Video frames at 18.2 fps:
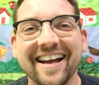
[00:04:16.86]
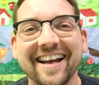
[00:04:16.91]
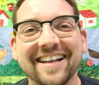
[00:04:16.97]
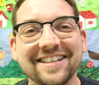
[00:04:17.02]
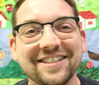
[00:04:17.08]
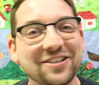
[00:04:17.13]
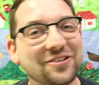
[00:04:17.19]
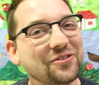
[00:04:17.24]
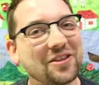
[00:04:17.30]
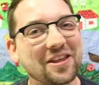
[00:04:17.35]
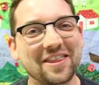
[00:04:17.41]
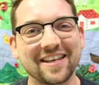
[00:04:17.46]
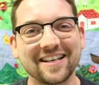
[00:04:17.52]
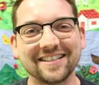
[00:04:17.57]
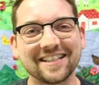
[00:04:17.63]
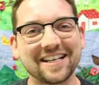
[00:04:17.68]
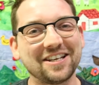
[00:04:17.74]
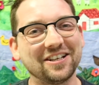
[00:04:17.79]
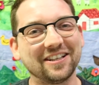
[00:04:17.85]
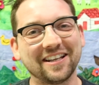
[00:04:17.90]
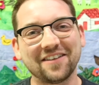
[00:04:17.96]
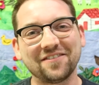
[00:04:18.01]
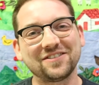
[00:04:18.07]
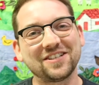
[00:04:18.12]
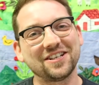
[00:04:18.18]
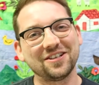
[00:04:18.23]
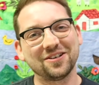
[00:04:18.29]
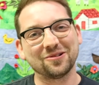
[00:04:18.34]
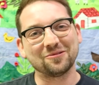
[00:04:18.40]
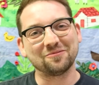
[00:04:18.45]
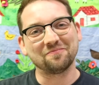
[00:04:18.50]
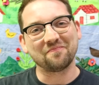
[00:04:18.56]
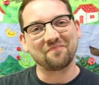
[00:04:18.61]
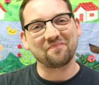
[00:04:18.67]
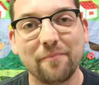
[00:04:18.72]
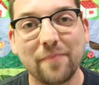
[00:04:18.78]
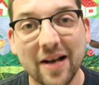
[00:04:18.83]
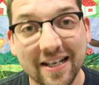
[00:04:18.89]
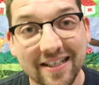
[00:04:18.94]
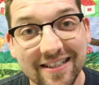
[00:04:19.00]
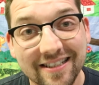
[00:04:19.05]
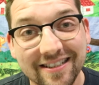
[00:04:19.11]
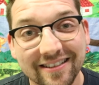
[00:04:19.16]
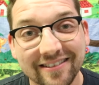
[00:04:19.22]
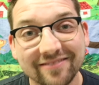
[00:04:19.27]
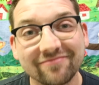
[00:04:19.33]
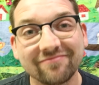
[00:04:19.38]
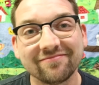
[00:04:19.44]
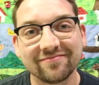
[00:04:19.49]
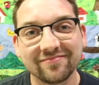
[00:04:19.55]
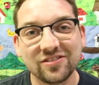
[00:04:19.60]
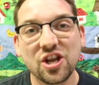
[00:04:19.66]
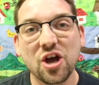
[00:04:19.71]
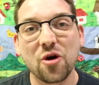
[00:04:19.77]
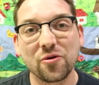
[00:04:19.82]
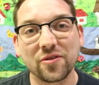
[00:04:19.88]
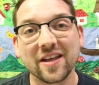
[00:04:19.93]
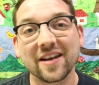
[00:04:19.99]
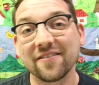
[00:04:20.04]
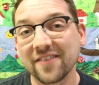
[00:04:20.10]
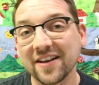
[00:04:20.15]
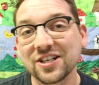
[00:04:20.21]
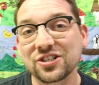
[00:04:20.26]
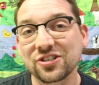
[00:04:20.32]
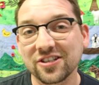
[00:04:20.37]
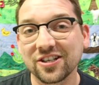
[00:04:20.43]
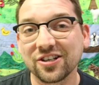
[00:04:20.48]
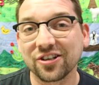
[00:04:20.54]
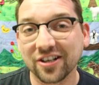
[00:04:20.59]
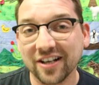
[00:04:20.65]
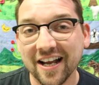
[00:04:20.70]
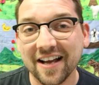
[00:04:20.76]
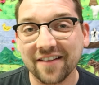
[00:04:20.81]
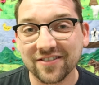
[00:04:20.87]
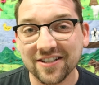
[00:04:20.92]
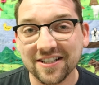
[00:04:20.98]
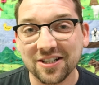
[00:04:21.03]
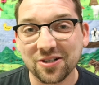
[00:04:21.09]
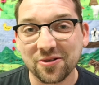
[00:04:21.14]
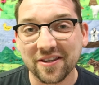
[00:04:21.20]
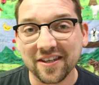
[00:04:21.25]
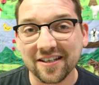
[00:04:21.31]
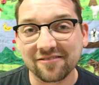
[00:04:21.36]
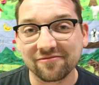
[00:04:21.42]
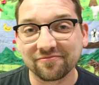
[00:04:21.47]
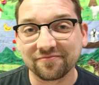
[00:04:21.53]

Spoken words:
and do the things that you love to do. But know that eventually you're gonna have to deal with it.